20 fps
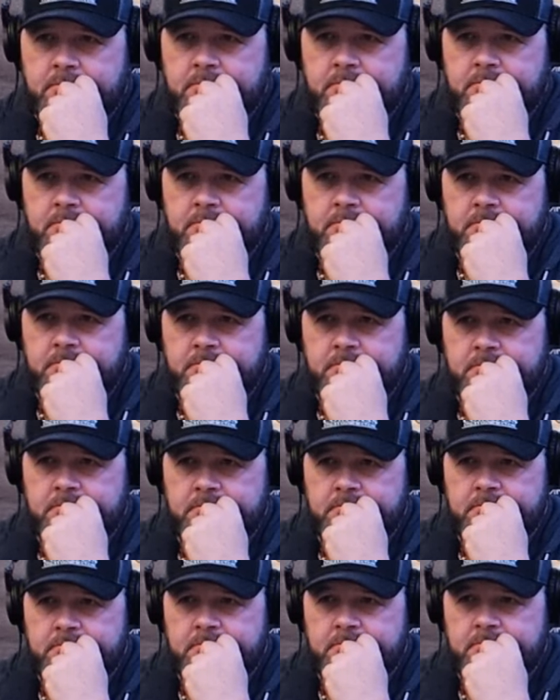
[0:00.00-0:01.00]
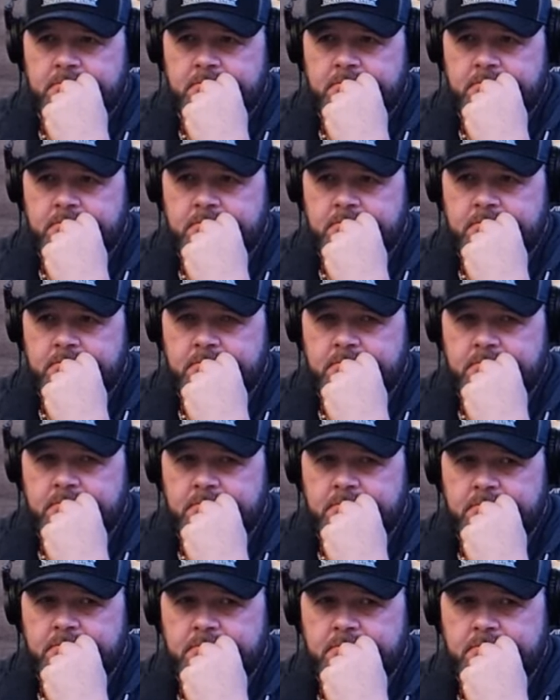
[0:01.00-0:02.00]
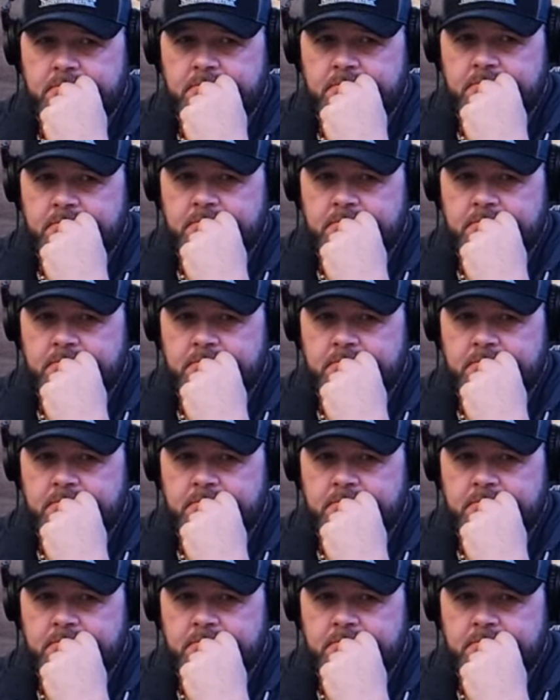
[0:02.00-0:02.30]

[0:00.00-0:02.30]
No words are spoken by the person on screen.